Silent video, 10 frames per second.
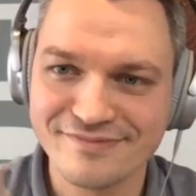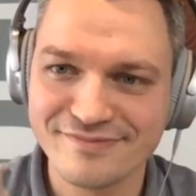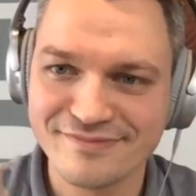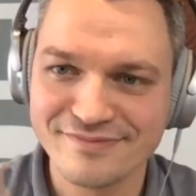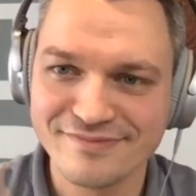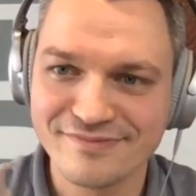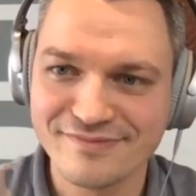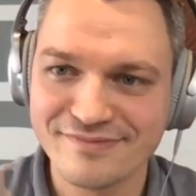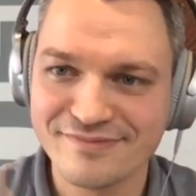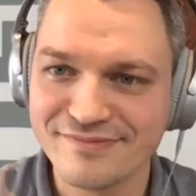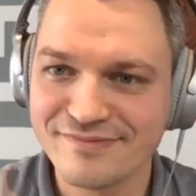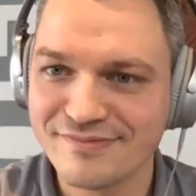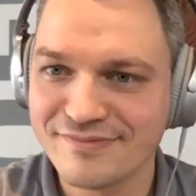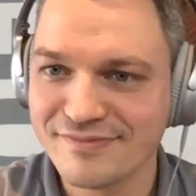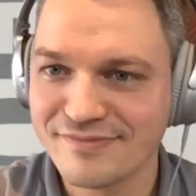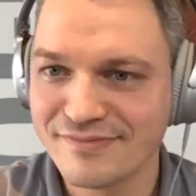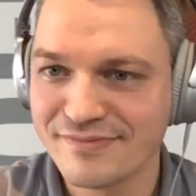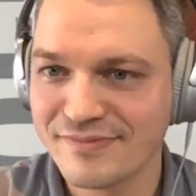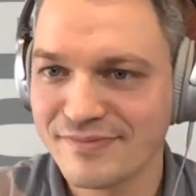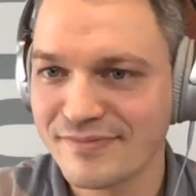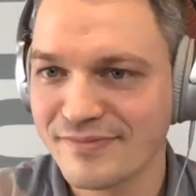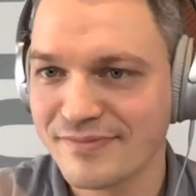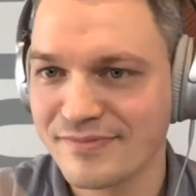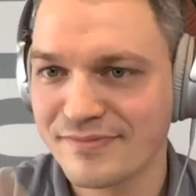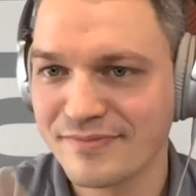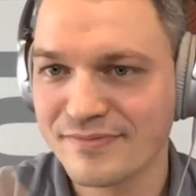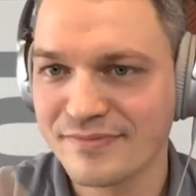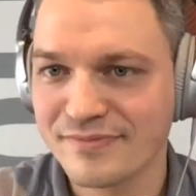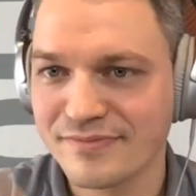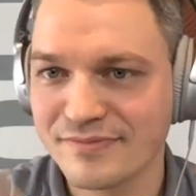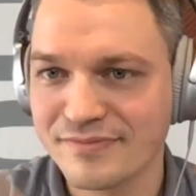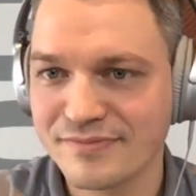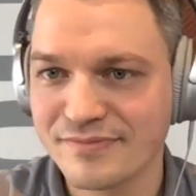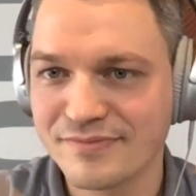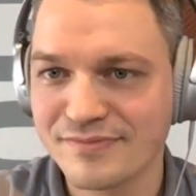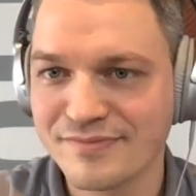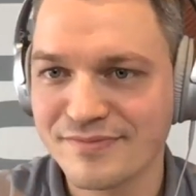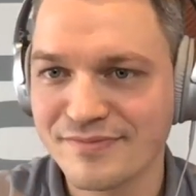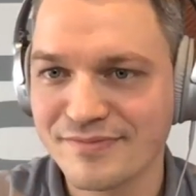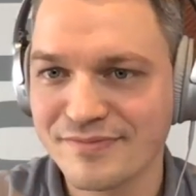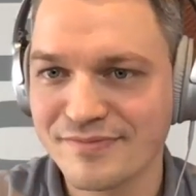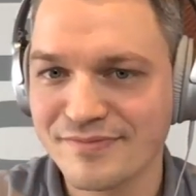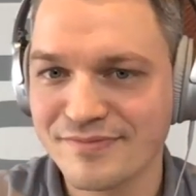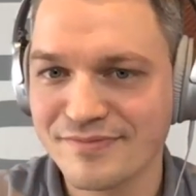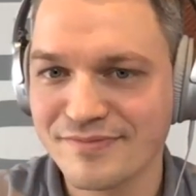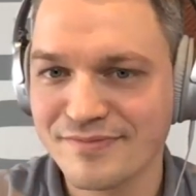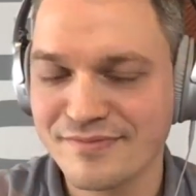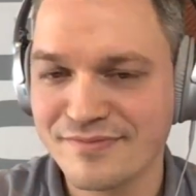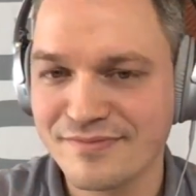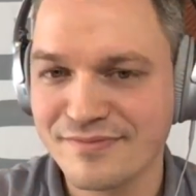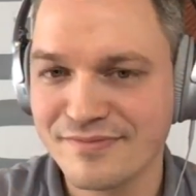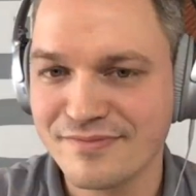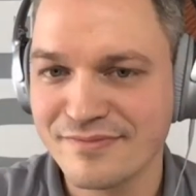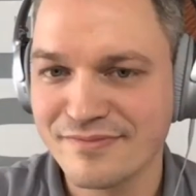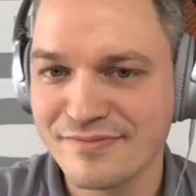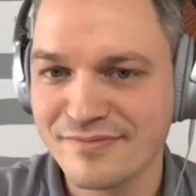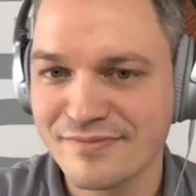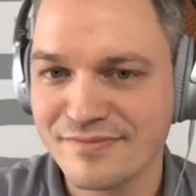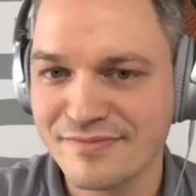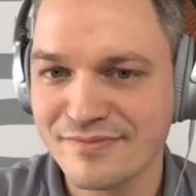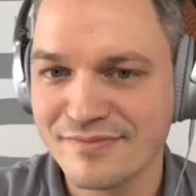(silent)